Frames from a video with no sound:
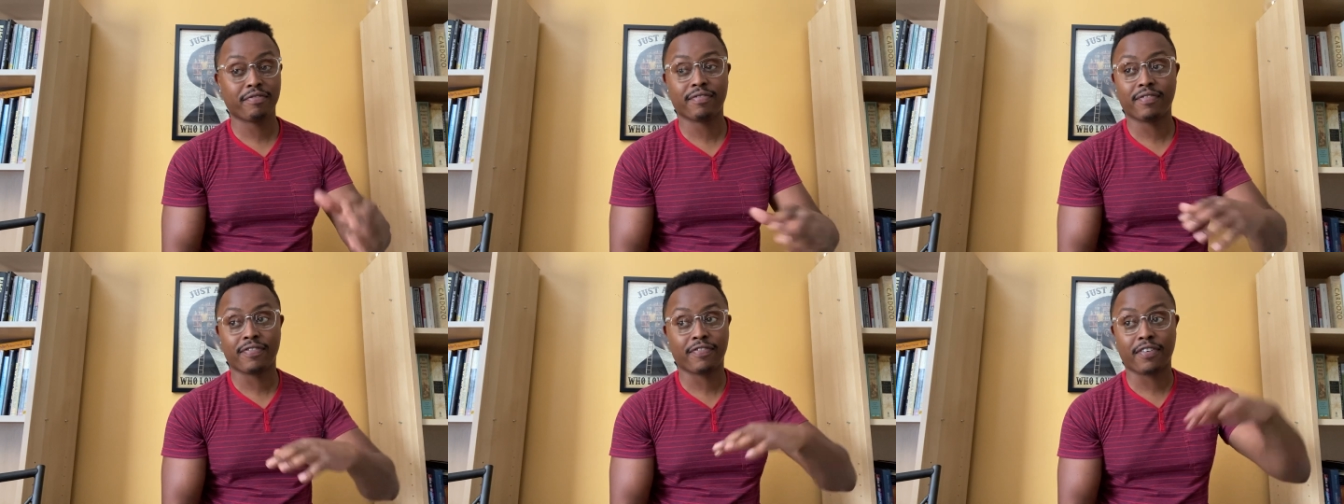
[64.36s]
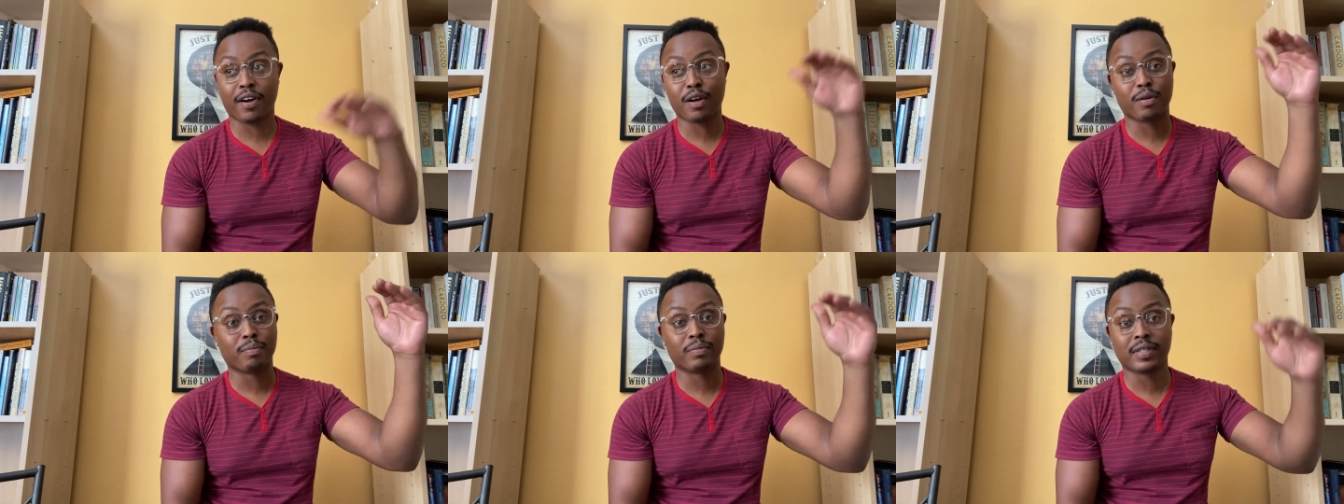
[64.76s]

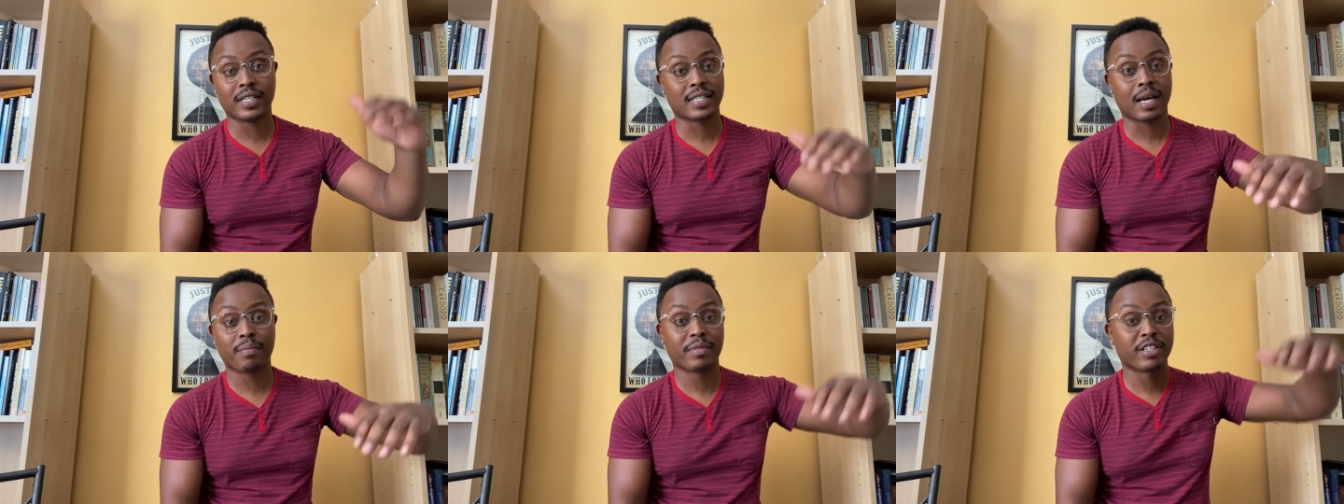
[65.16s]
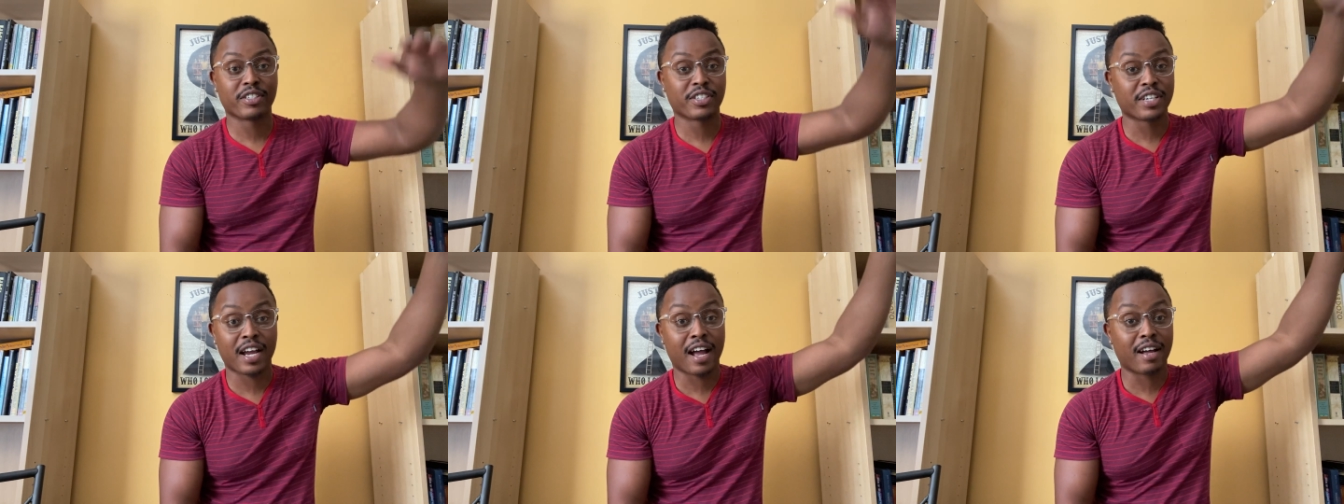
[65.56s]
from the time
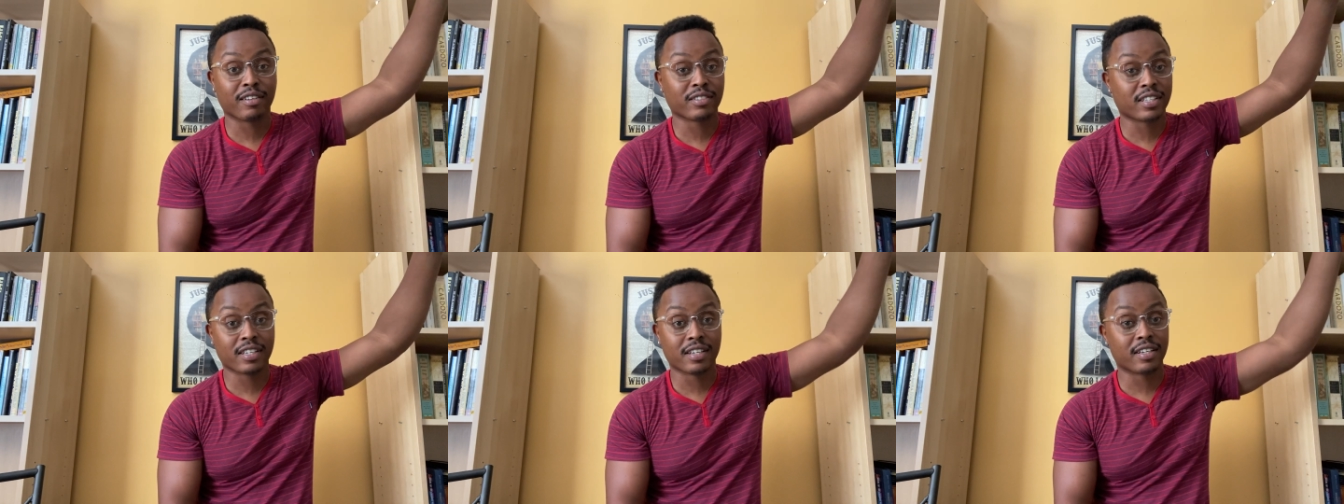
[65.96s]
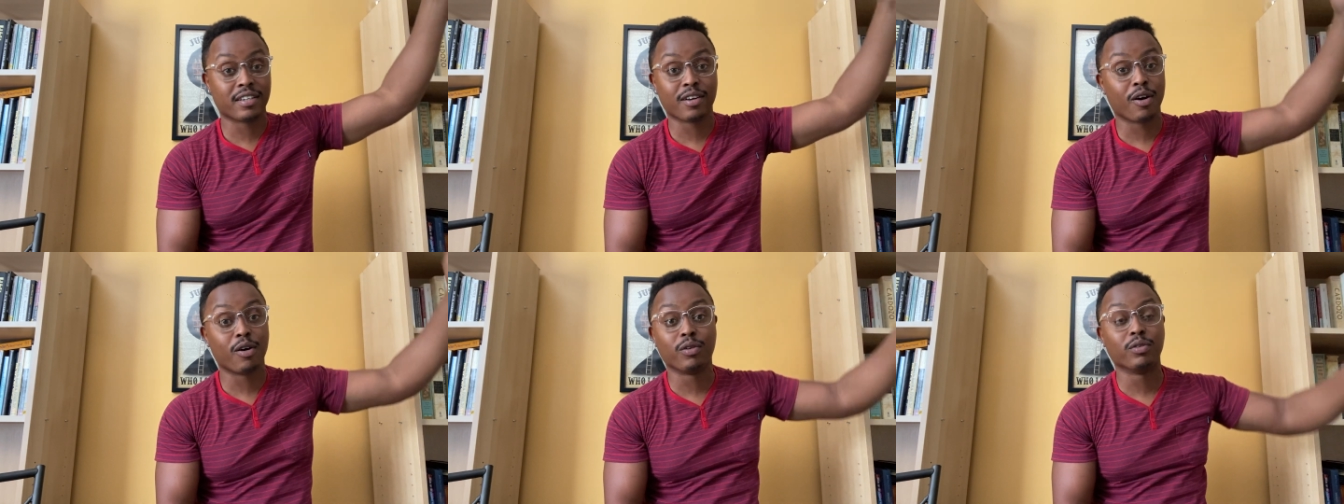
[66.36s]
they're
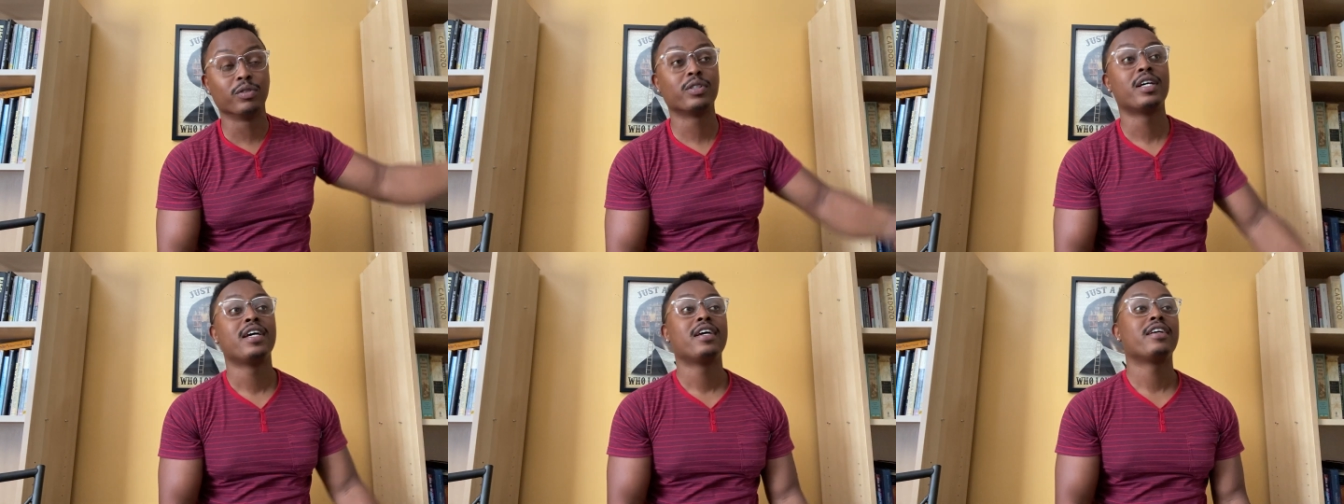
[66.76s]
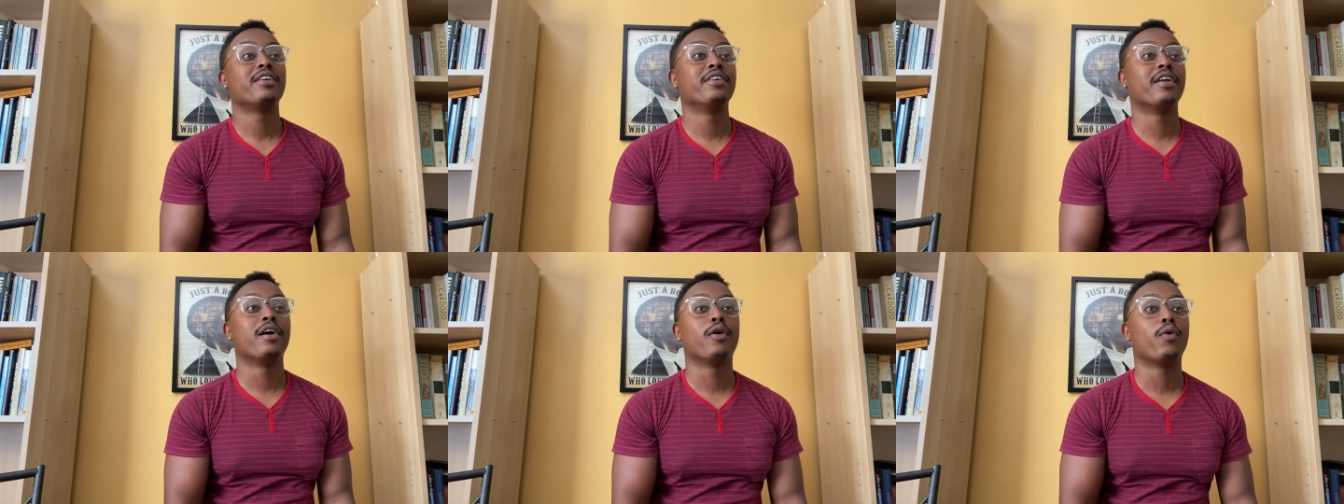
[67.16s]
old. You
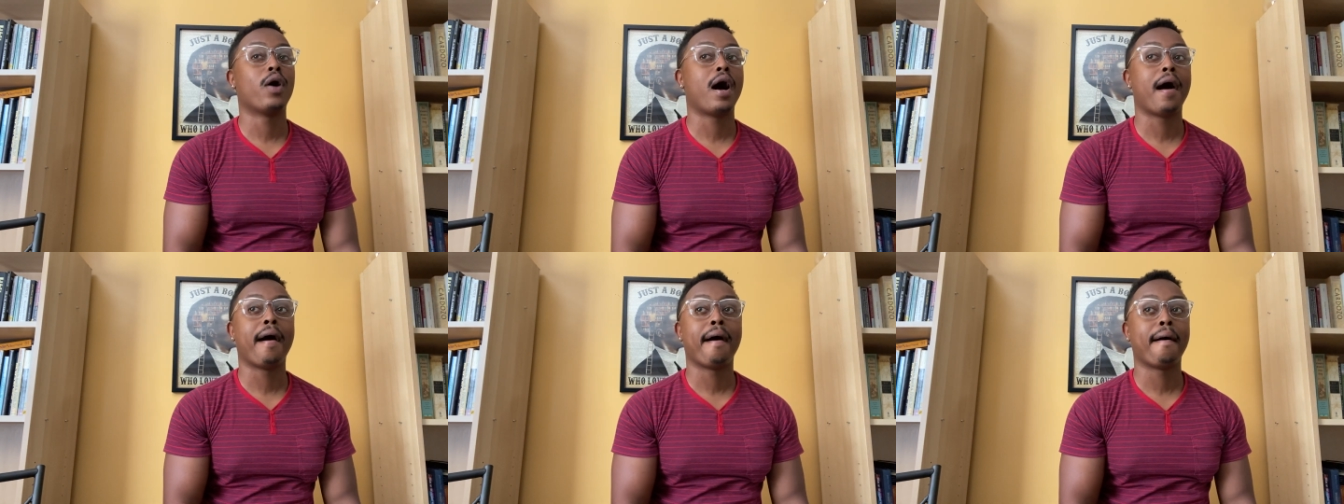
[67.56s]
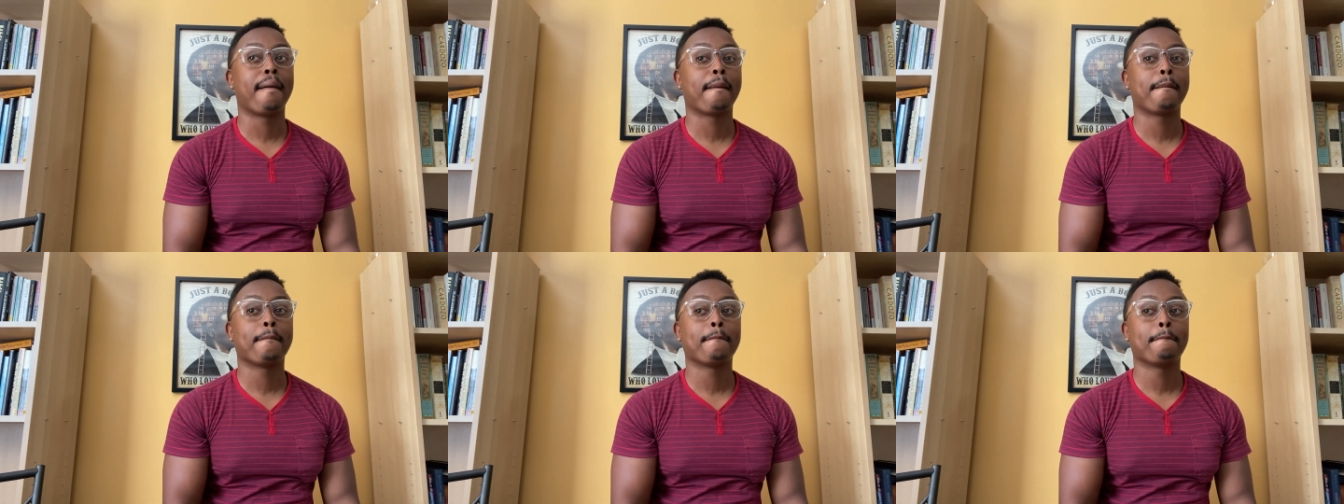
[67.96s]
know,
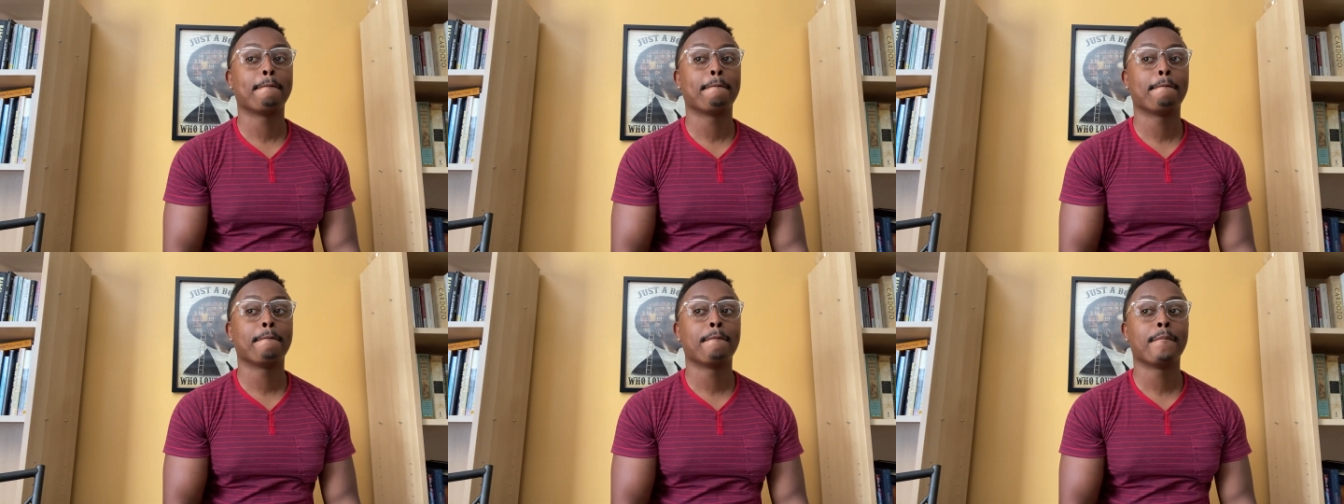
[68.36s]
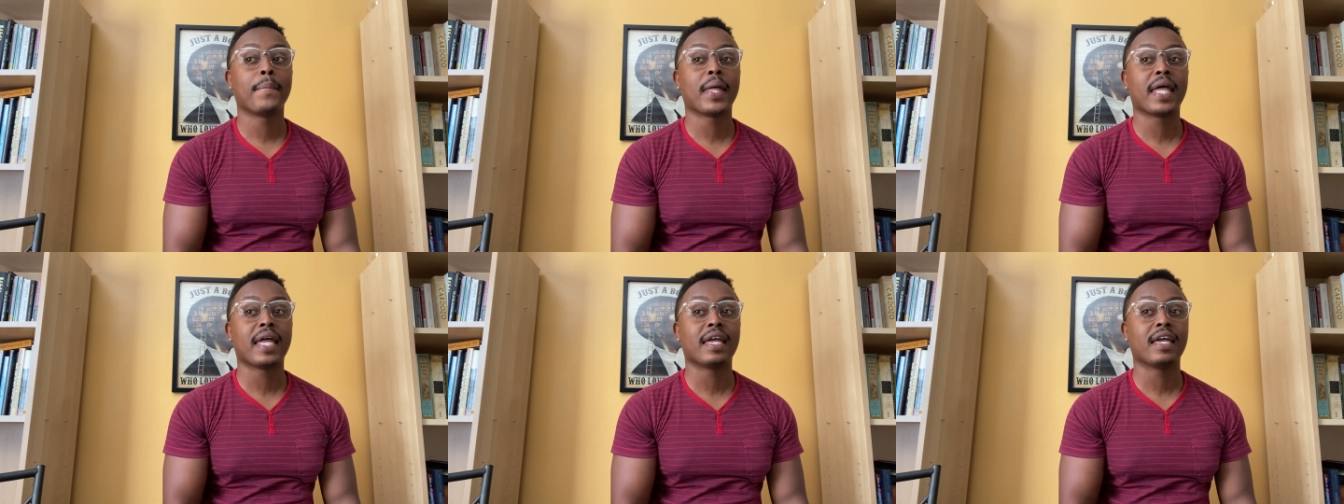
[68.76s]
um,
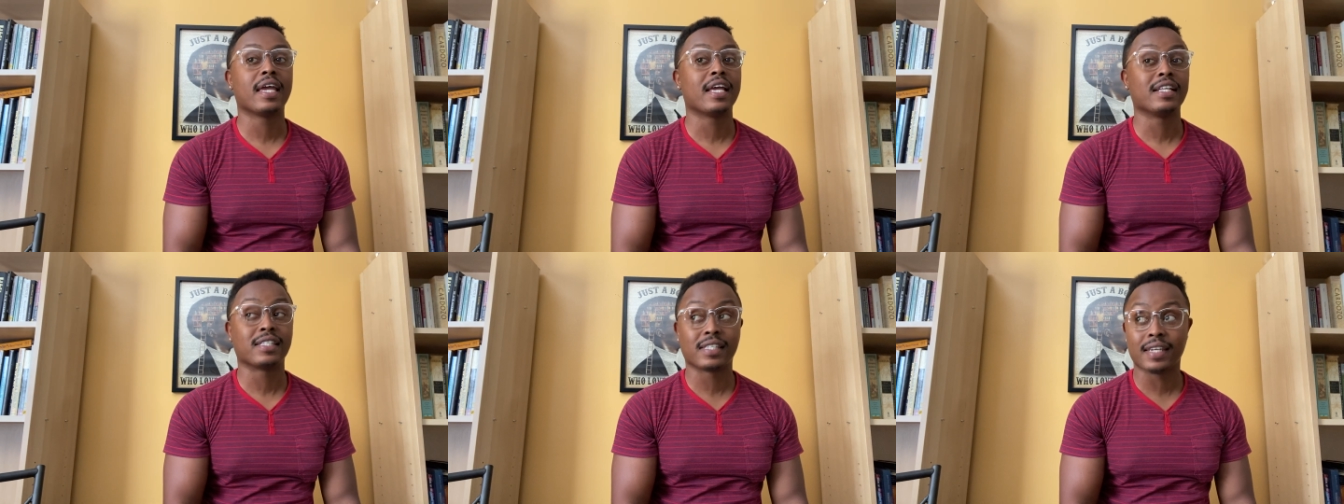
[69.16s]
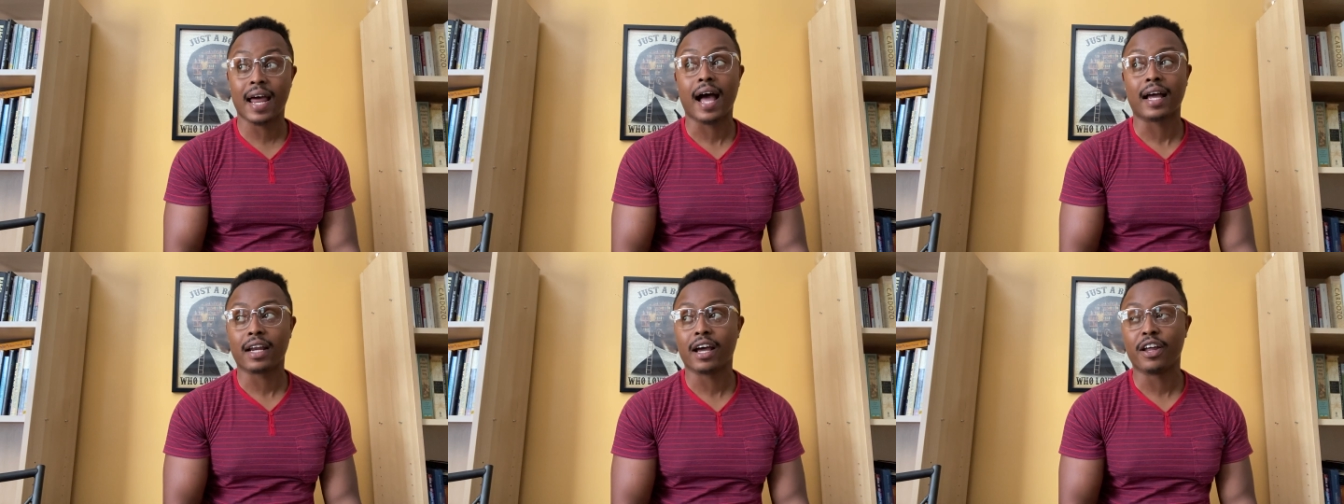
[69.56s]
it, it's
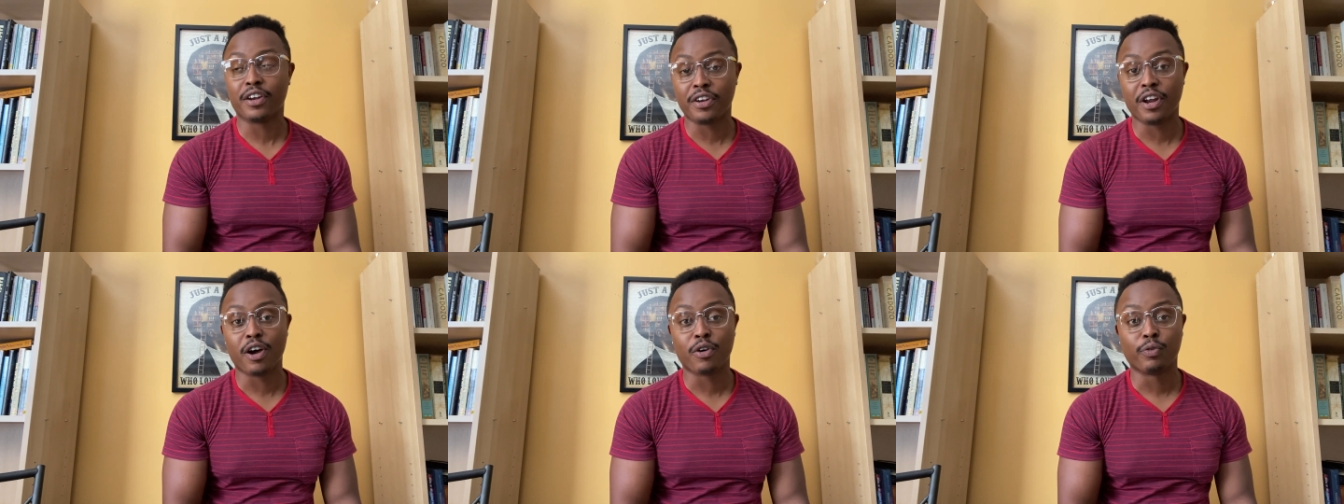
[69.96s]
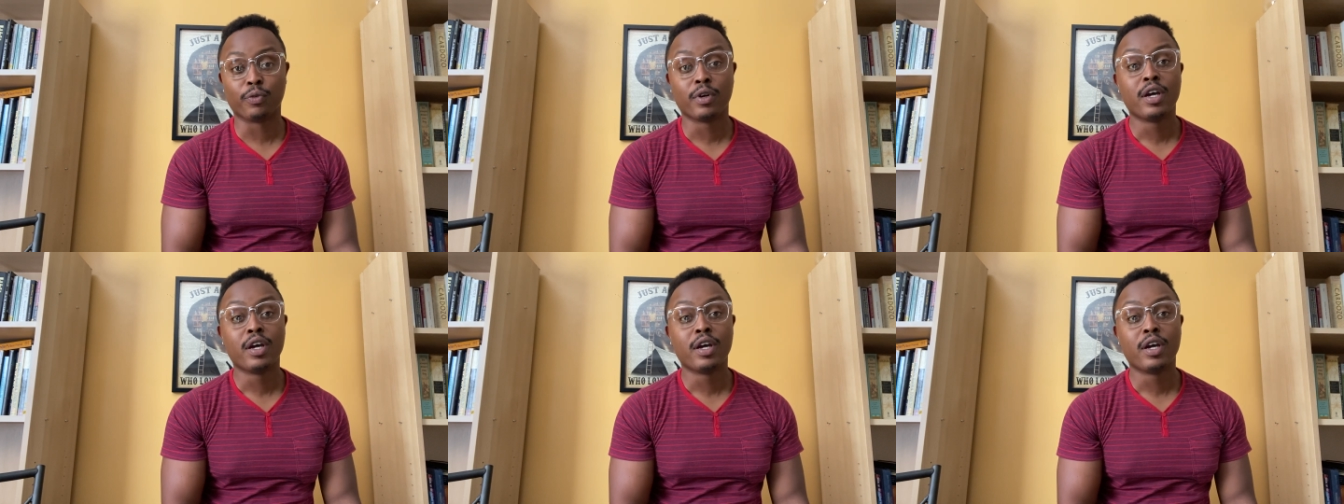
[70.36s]
not unknown.